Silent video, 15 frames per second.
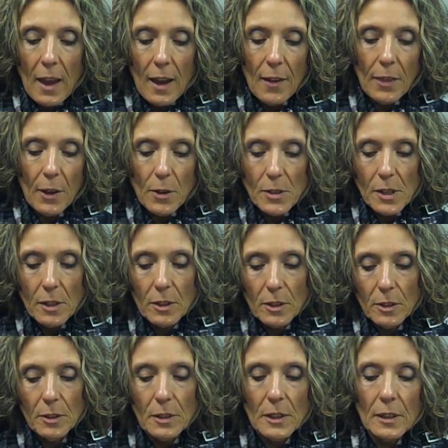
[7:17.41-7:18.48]
and those
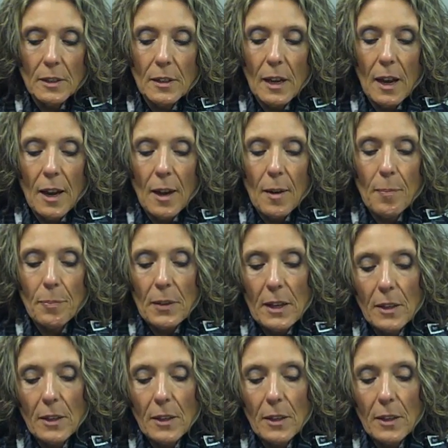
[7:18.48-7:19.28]
included um,